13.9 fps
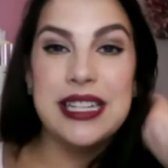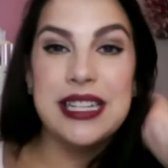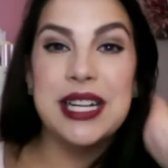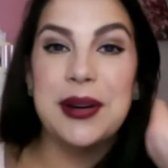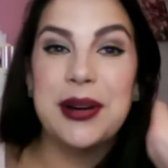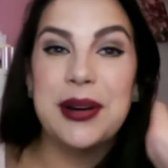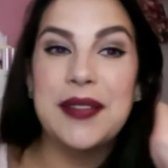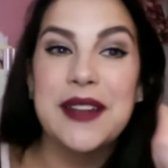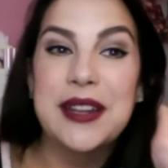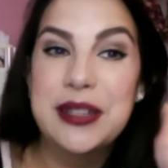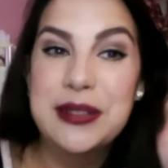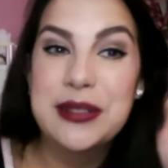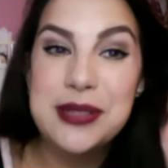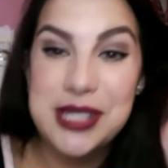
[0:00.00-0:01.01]
in the
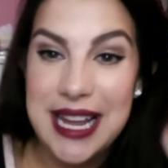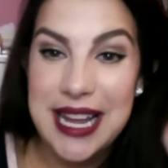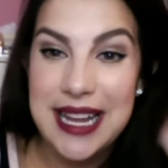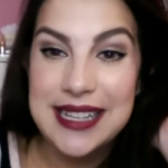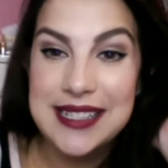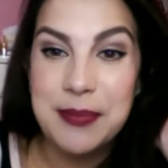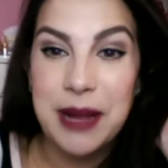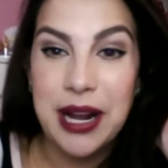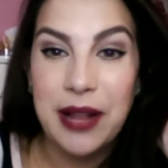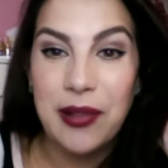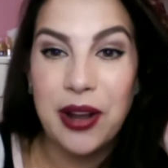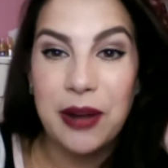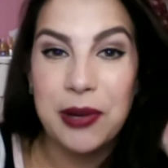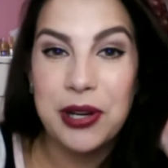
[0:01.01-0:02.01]
news days, my
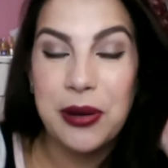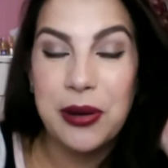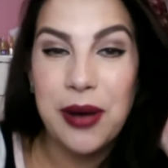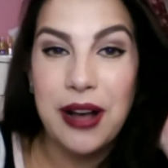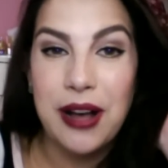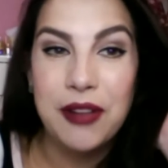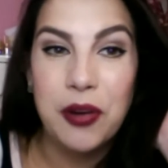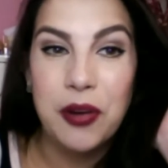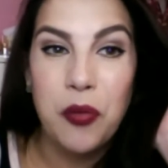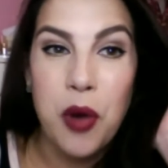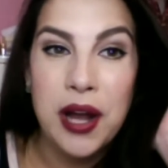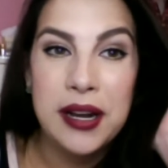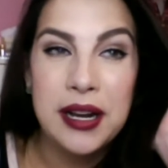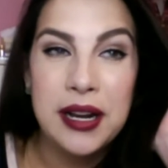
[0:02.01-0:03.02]
alarm would go off at
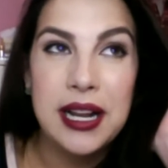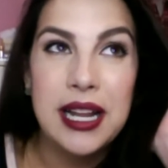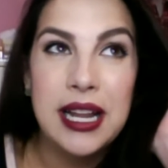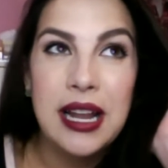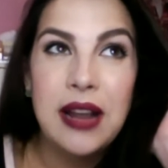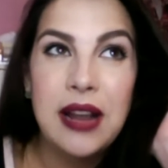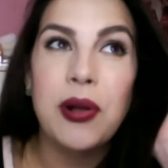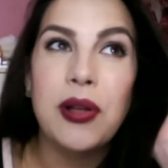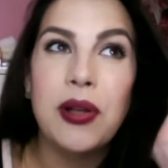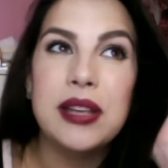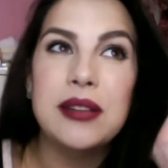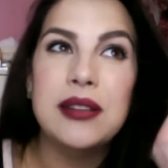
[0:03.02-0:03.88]
1, well,